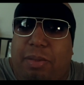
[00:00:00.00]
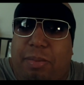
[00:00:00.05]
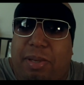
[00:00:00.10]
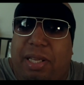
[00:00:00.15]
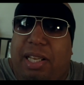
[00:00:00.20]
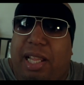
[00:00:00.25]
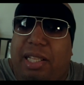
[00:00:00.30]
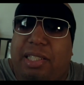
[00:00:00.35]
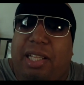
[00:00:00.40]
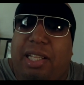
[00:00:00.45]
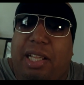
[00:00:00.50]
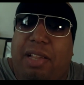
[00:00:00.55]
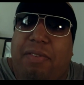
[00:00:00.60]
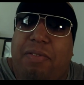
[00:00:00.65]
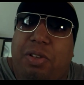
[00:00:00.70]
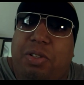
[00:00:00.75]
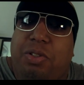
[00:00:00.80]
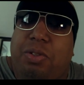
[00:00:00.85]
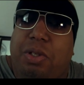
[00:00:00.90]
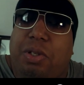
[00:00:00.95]
I mean, that's like if
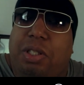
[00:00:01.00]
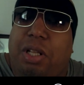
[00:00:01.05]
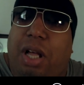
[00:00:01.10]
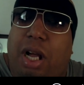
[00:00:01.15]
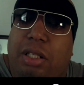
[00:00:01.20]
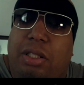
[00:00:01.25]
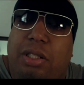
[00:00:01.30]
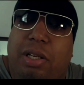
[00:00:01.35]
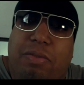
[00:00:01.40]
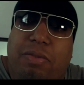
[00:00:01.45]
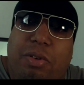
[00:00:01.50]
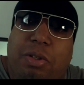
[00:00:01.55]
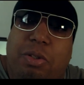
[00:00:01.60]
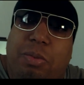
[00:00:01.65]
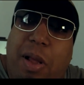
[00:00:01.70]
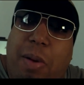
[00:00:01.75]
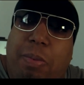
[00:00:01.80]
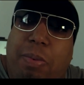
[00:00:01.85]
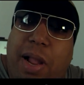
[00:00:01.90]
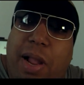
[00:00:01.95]
you sue a doctor, if there's
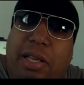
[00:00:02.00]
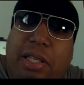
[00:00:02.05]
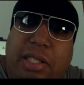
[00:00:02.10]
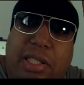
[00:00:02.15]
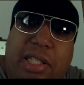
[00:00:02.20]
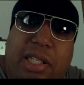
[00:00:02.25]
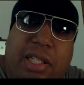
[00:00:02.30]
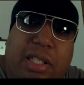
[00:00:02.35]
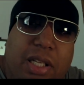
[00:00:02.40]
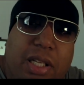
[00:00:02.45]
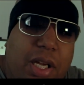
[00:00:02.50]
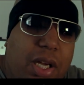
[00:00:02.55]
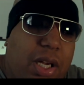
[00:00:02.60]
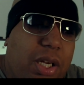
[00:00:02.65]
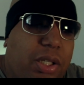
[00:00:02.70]
malpractice here,